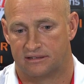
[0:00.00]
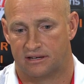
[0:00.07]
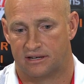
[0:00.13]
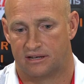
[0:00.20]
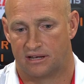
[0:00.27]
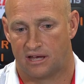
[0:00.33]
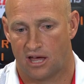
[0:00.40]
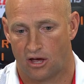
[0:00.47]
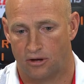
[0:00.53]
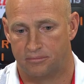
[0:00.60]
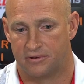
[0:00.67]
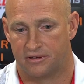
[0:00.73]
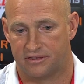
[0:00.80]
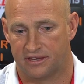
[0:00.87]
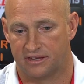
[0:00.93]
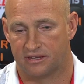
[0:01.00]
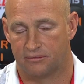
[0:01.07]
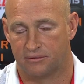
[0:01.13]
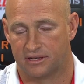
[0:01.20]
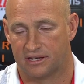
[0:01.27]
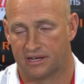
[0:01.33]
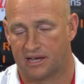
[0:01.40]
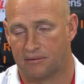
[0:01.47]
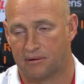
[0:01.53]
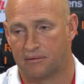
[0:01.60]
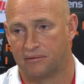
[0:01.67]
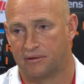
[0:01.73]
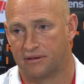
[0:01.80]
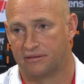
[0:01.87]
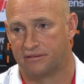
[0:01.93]
I'd hope to think that we can come
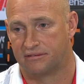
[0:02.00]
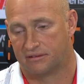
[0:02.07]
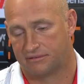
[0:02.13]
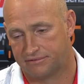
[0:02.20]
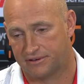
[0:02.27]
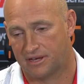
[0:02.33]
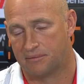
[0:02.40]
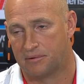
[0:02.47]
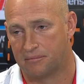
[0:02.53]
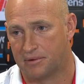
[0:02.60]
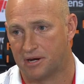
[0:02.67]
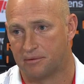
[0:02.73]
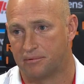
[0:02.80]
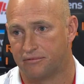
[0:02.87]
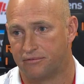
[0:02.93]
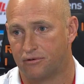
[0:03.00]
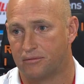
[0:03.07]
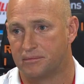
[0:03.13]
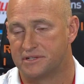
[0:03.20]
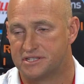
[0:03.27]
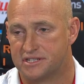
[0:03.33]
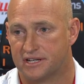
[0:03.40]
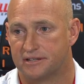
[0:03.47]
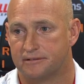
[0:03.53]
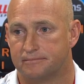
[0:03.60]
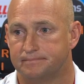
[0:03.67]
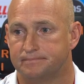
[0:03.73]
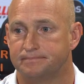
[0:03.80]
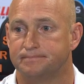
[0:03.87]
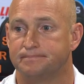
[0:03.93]
up with a fair bit better performance. You know.
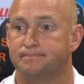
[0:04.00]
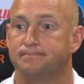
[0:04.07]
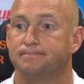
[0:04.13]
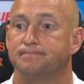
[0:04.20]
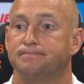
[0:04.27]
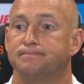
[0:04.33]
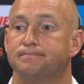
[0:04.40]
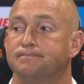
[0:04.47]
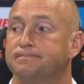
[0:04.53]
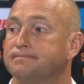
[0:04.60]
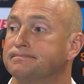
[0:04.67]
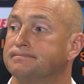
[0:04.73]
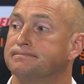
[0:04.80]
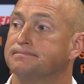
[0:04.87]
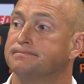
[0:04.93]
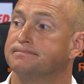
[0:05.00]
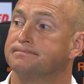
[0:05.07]
What you say, Brad?